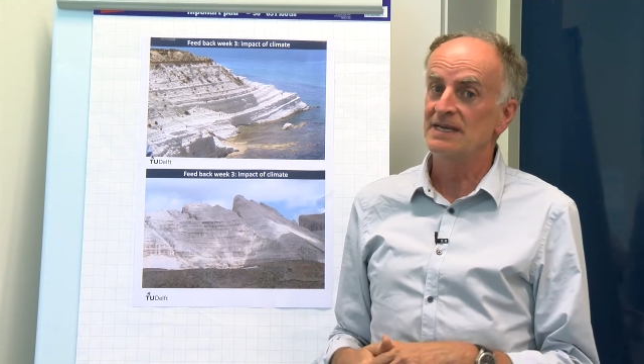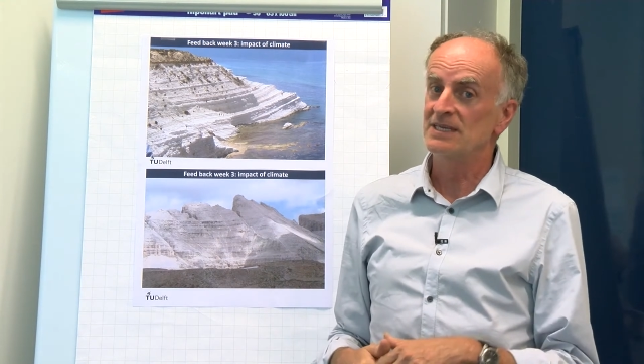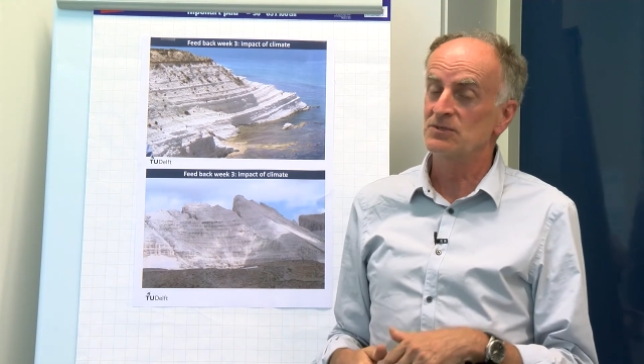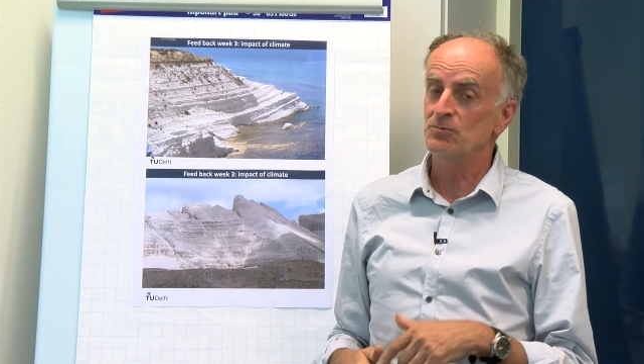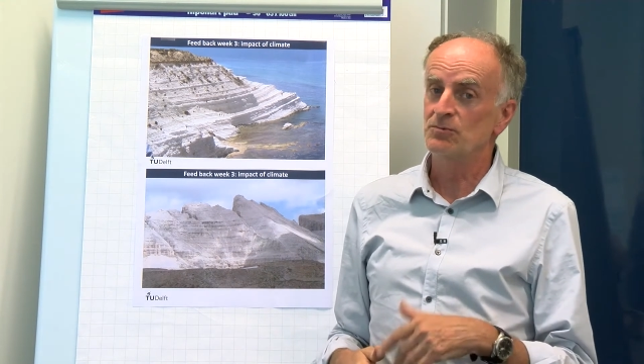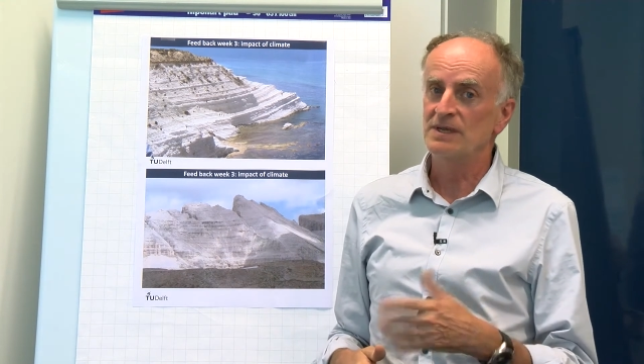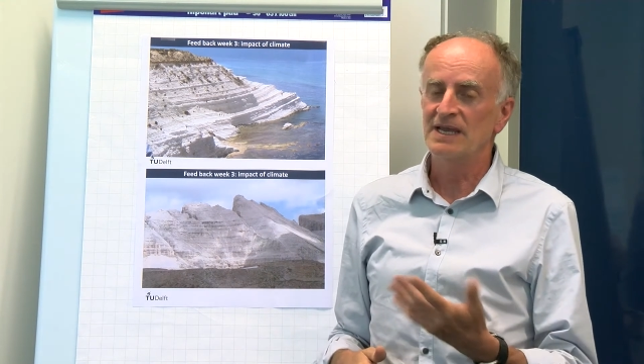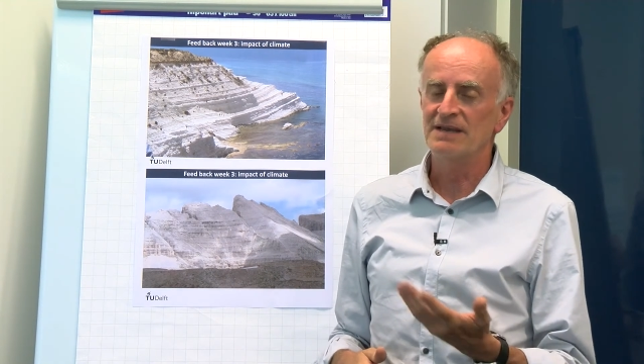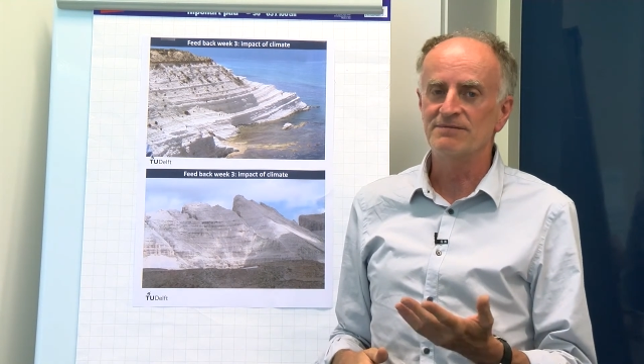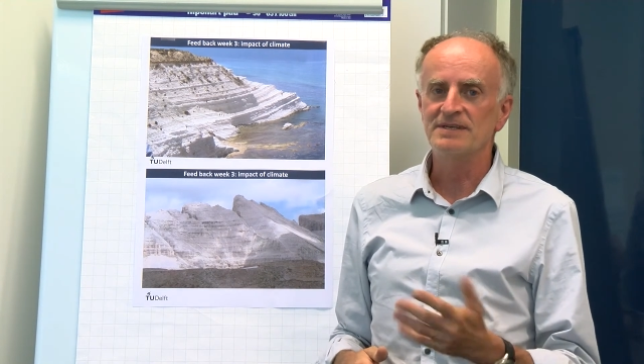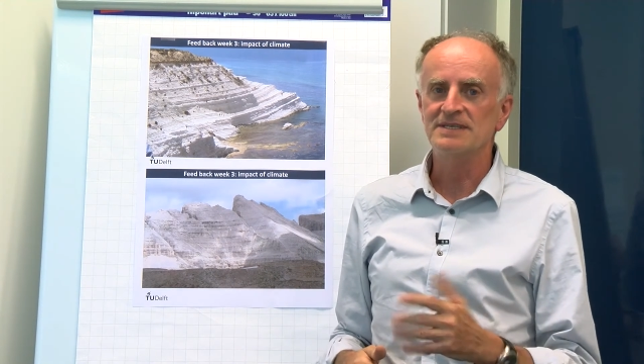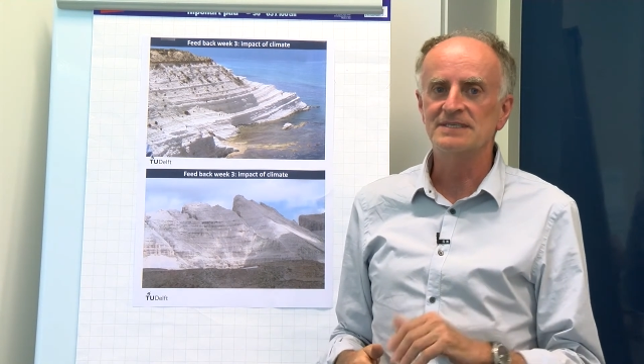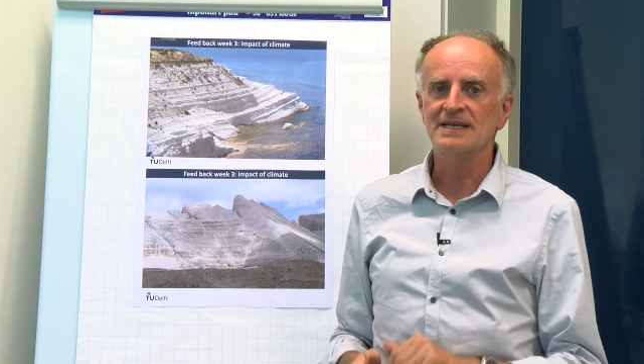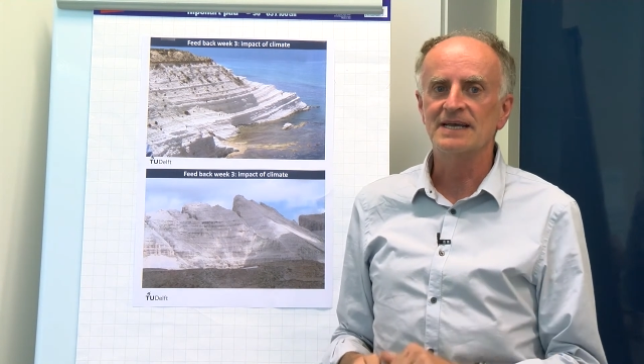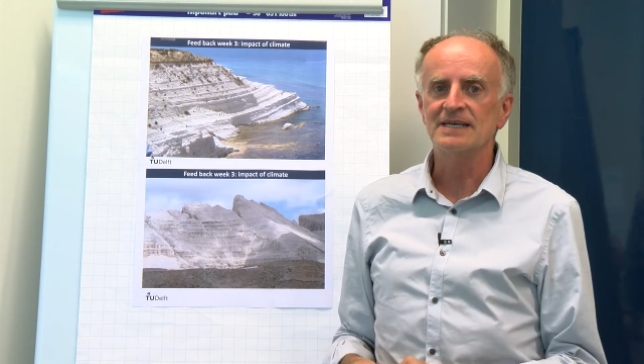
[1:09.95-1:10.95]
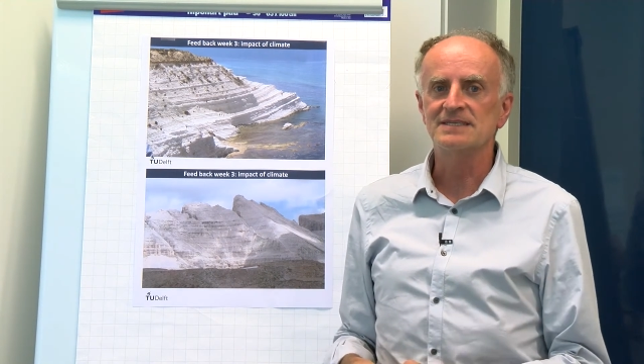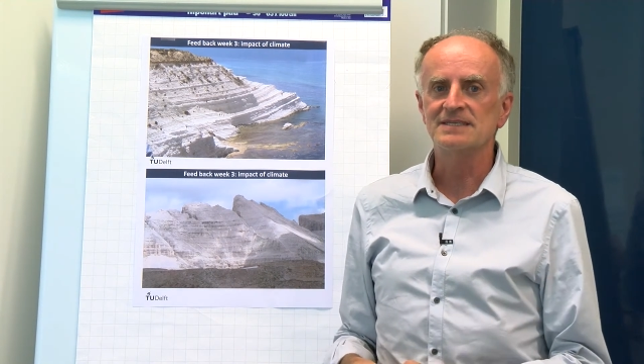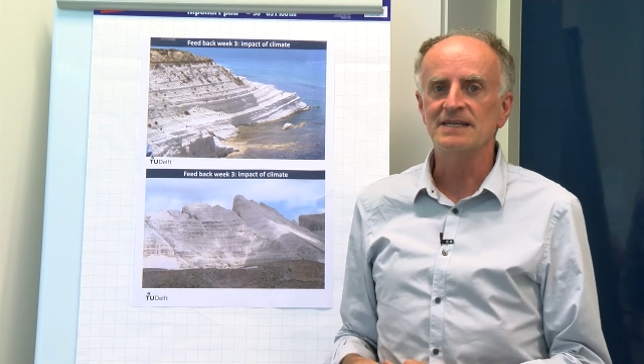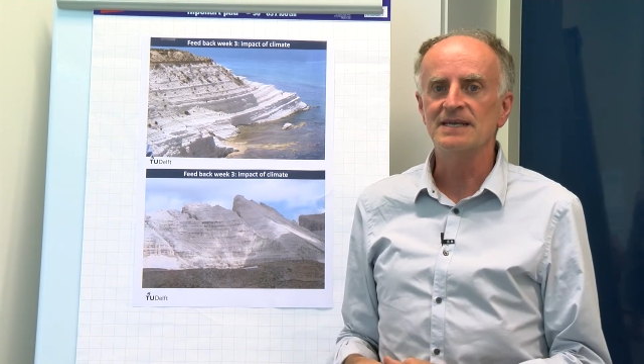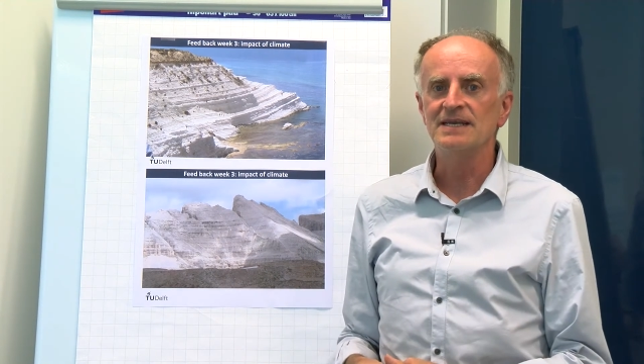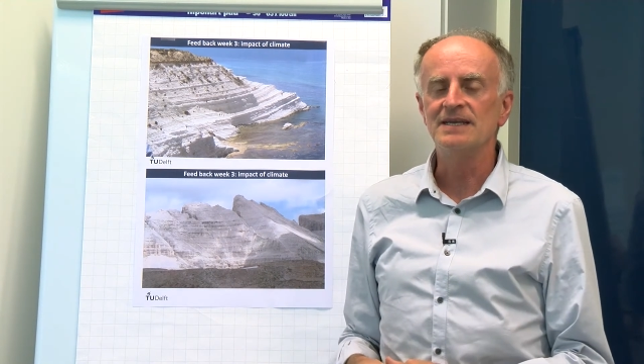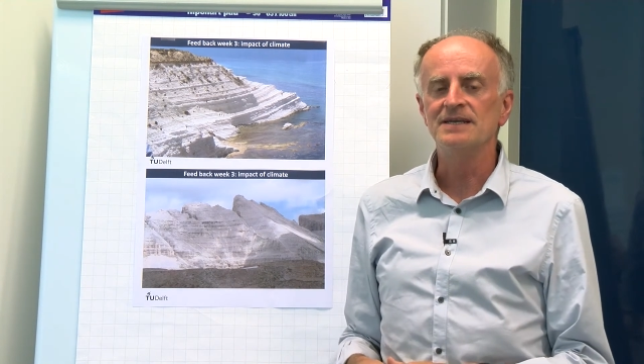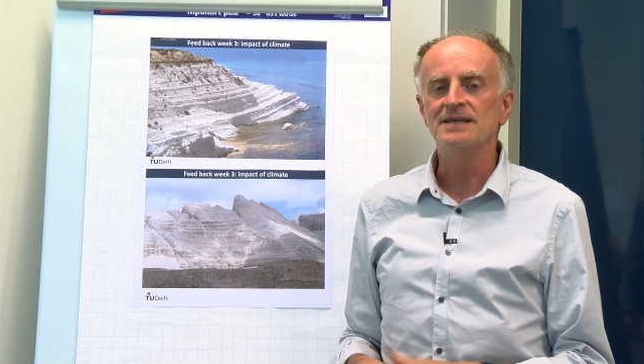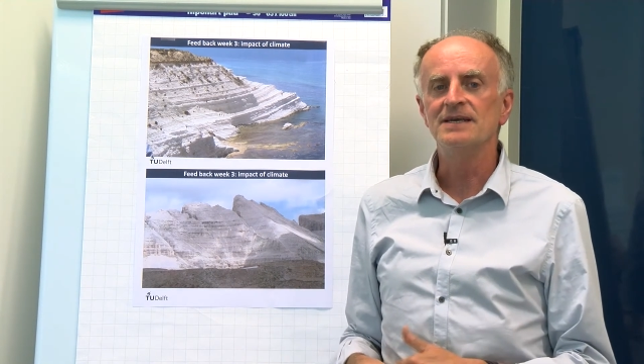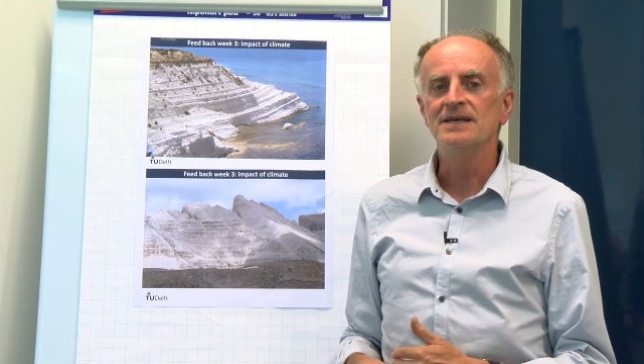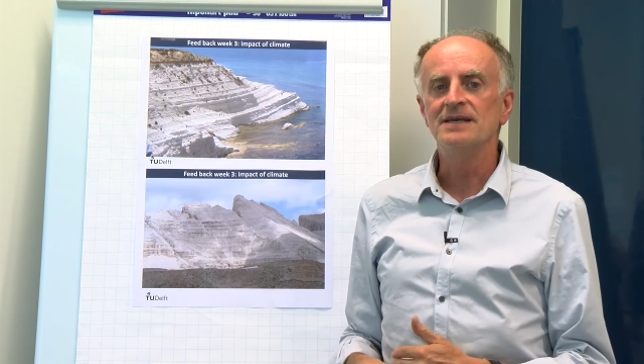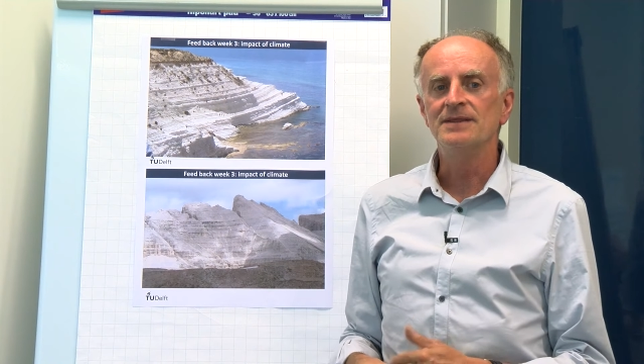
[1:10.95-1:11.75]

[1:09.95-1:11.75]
as we have discussed in